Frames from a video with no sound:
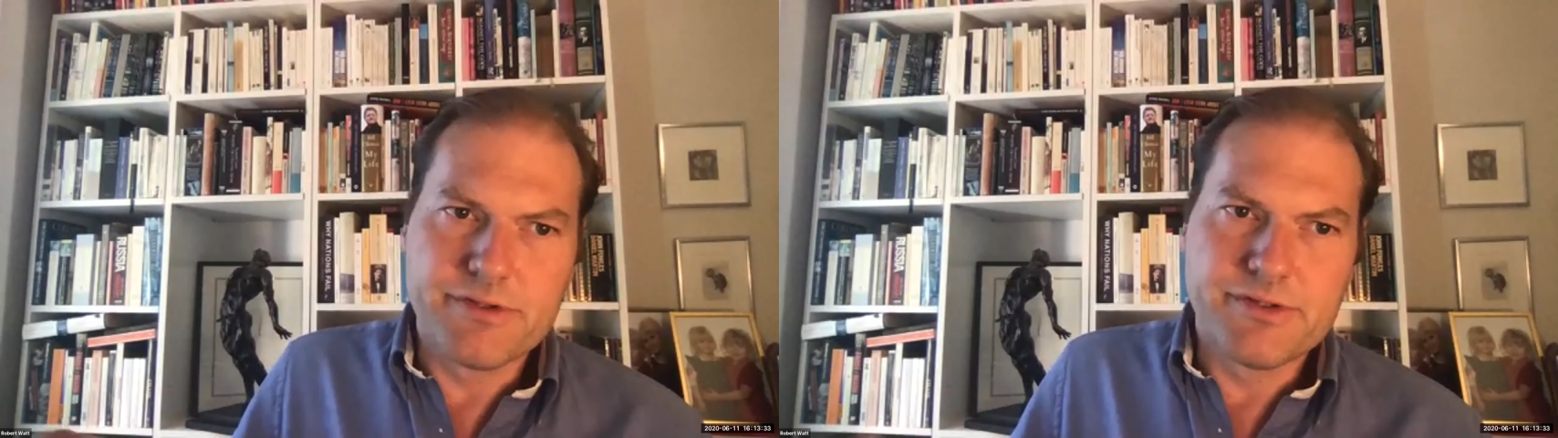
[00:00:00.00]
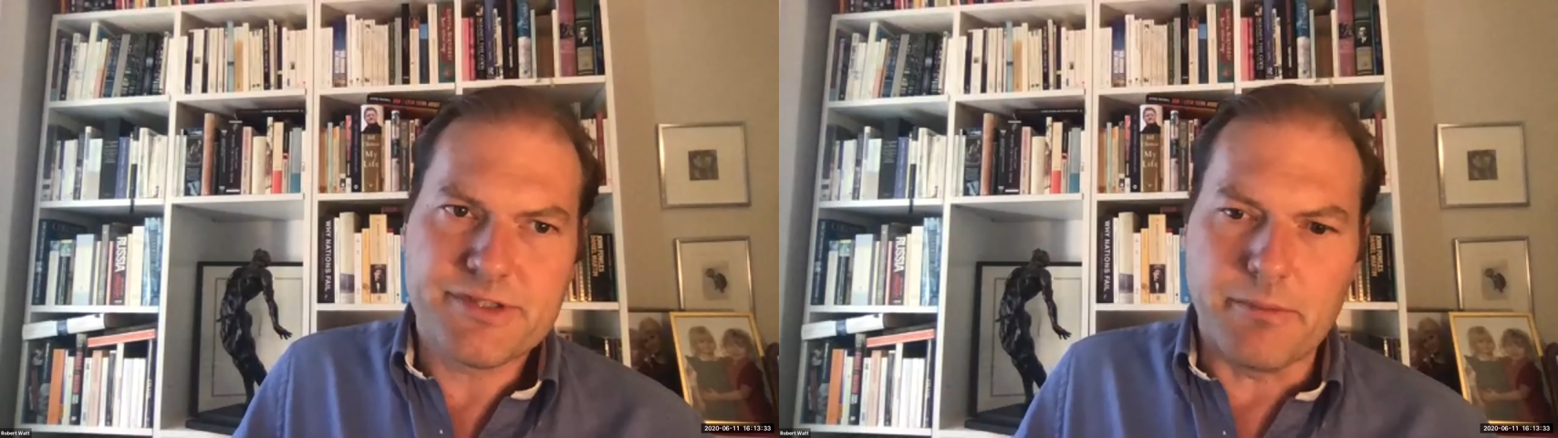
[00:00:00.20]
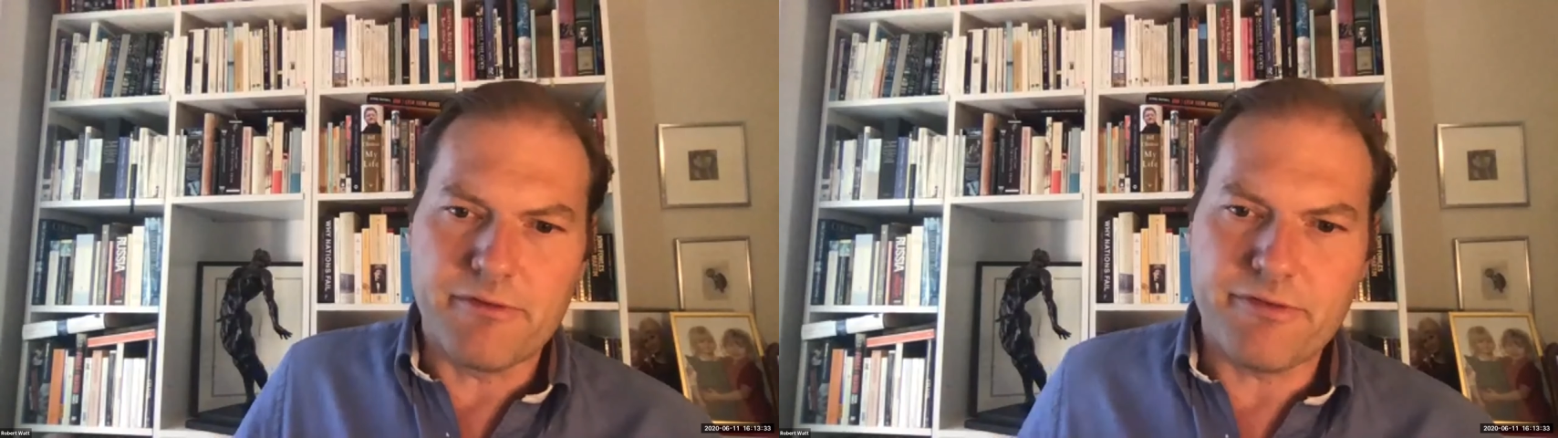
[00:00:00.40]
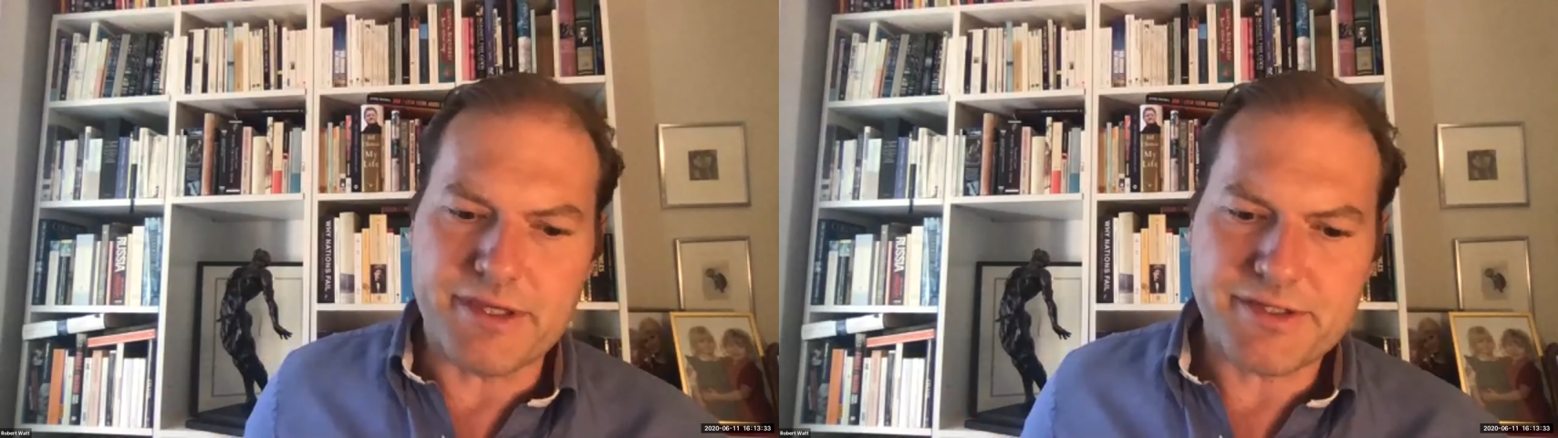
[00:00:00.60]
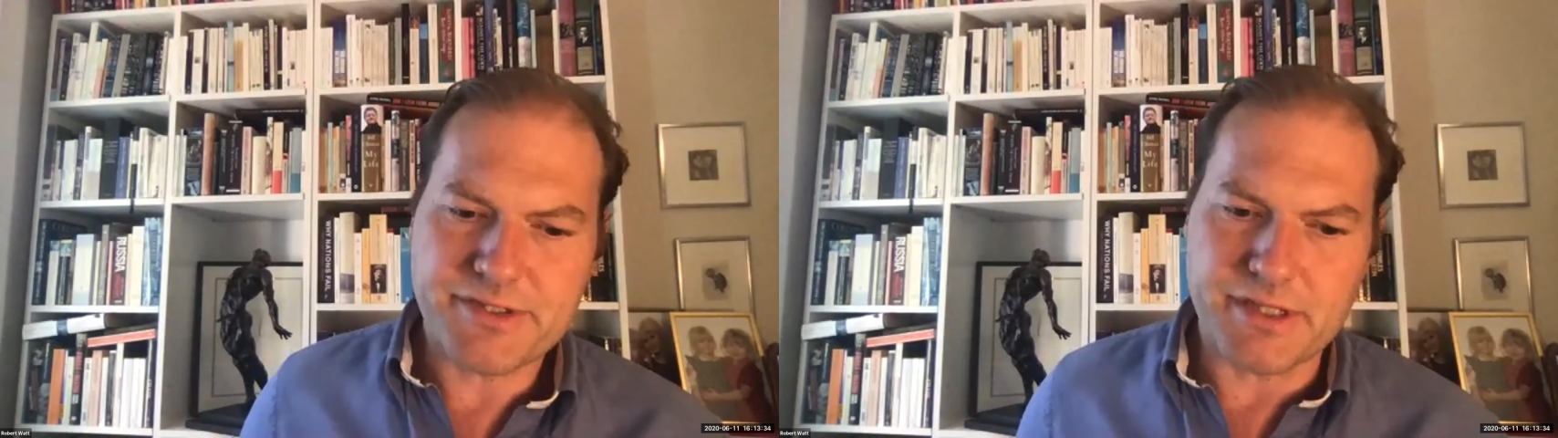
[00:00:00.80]
some of
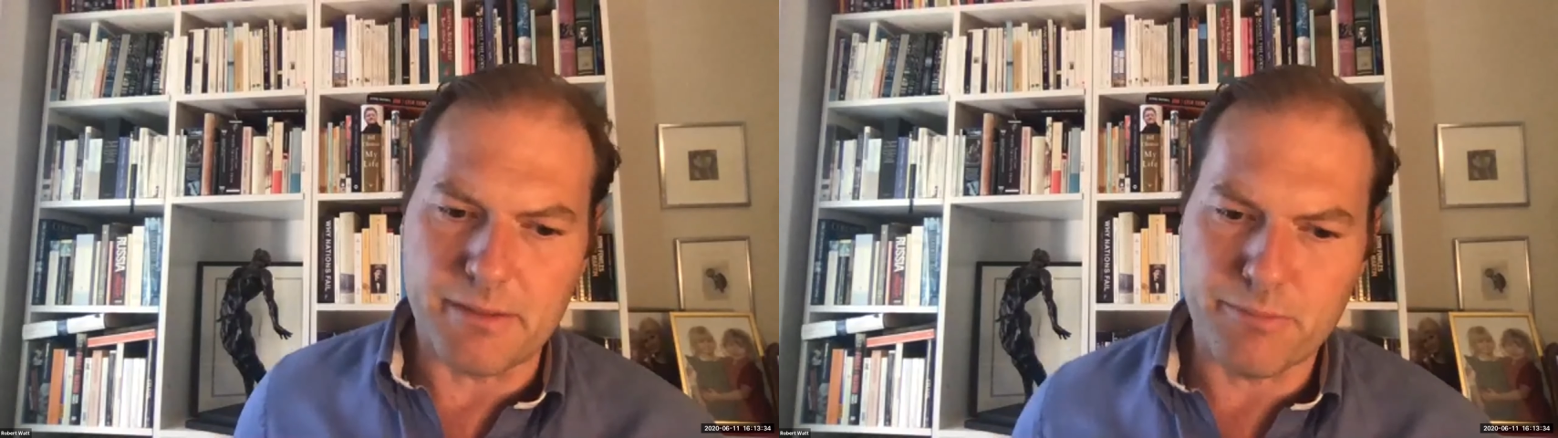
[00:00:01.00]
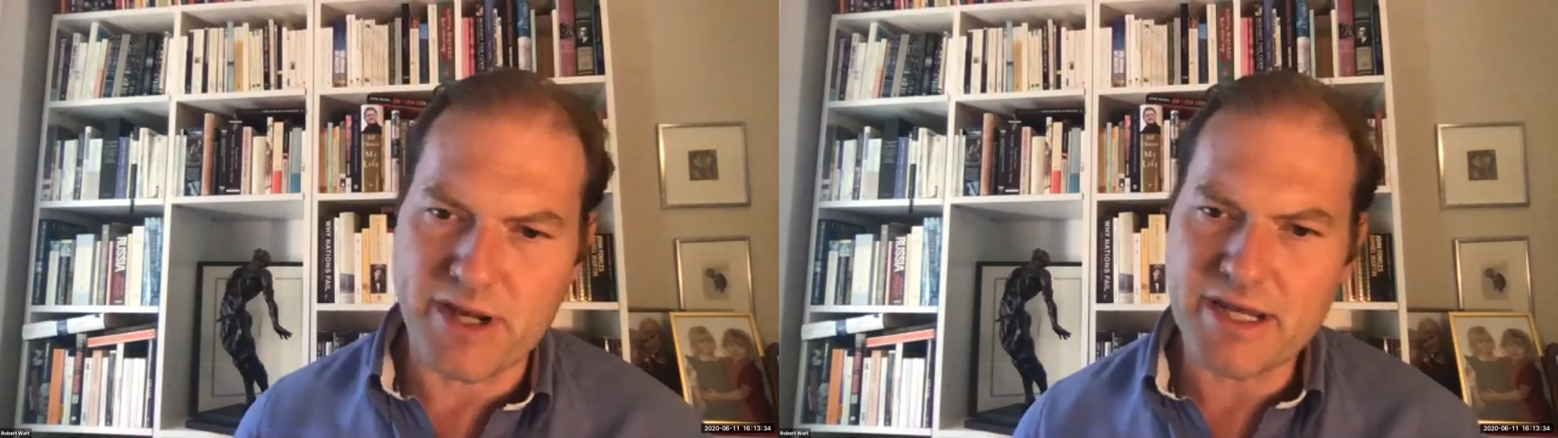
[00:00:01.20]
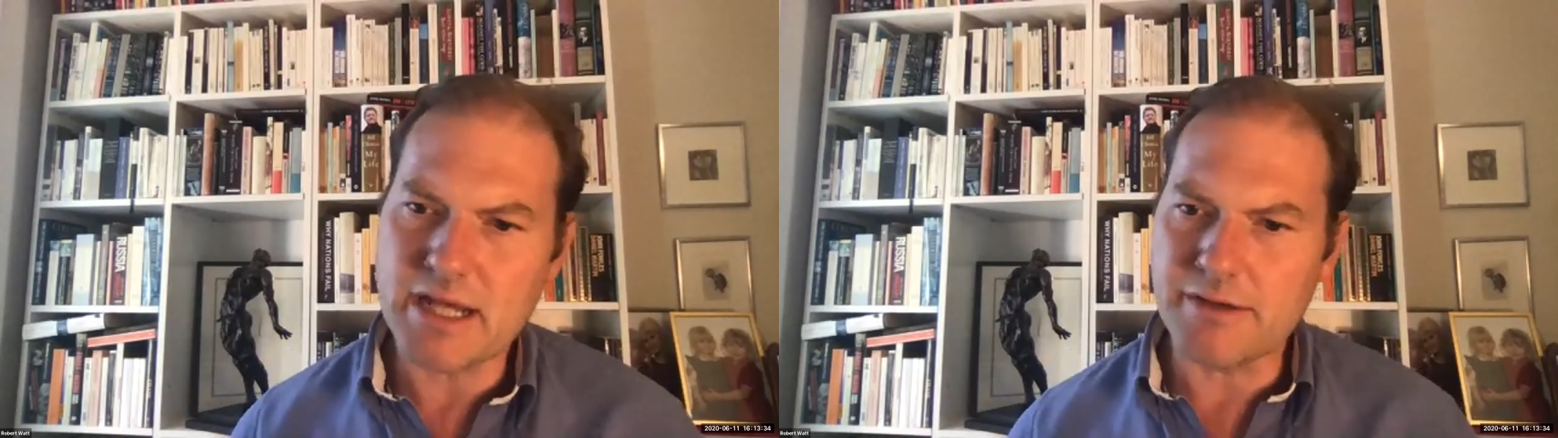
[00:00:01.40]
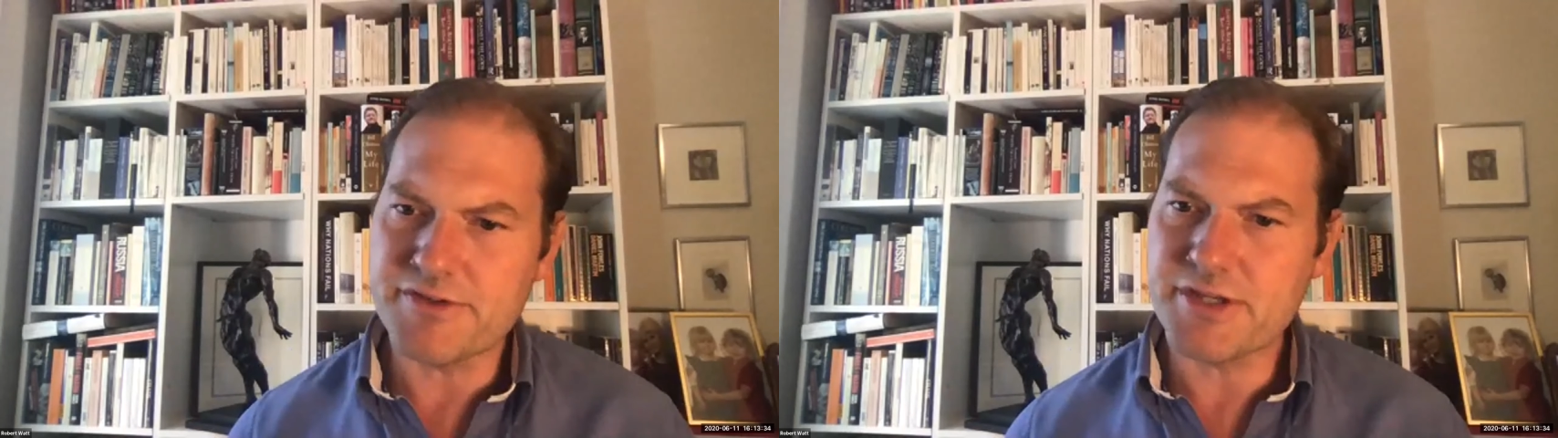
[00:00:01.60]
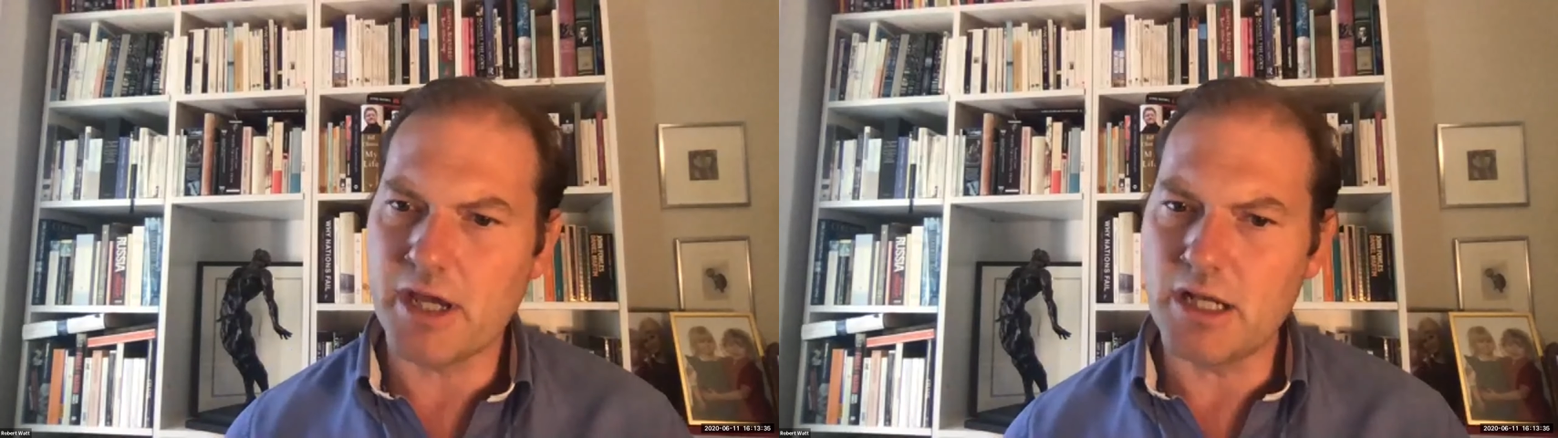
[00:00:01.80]
this breaking down of
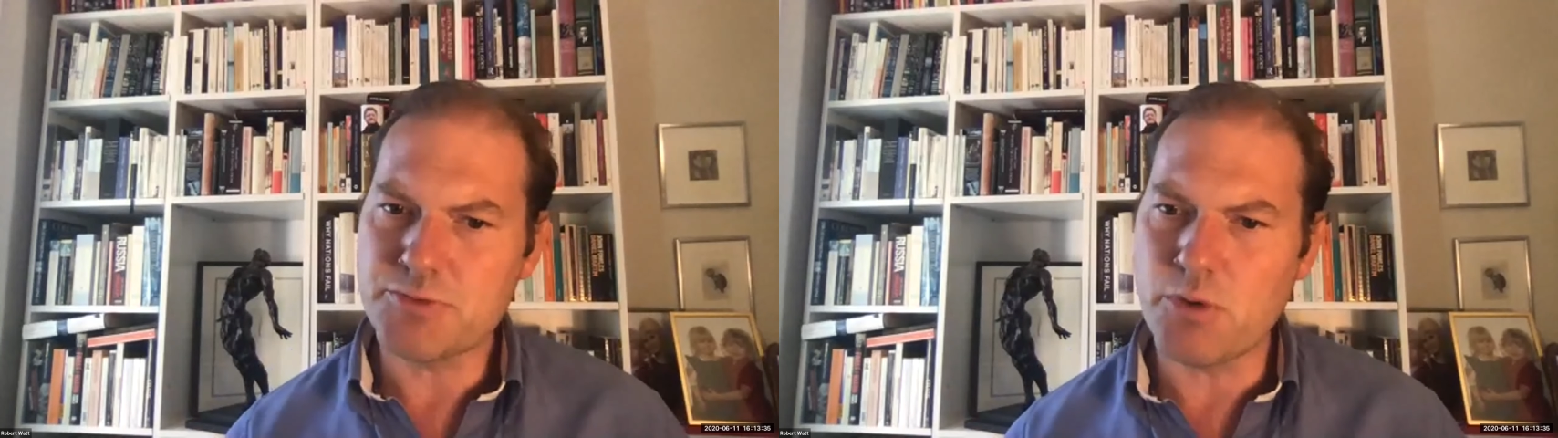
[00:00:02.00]
silos,